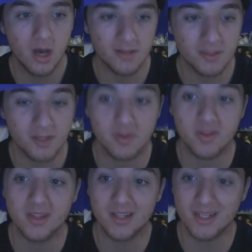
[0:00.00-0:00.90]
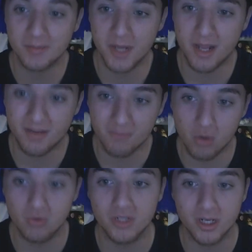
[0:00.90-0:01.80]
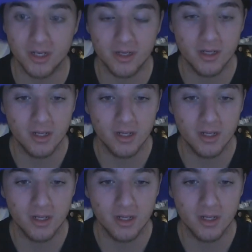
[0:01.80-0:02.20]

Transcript: This makes me think that it's made out of Mokutan,